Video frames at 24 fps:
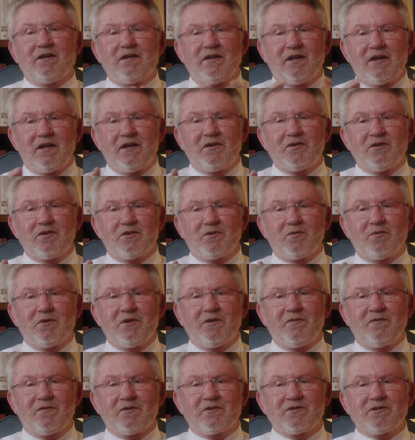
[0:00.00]
in the
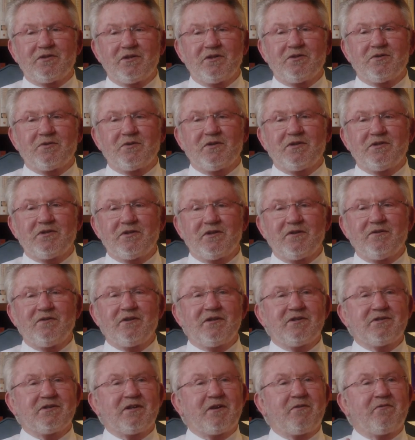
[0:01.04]
21st century
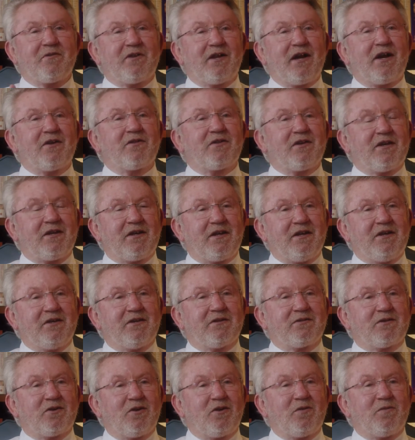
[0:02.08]
seriously without thinking in
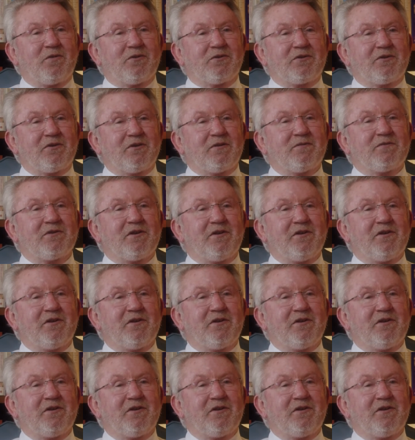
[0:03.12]
global terms,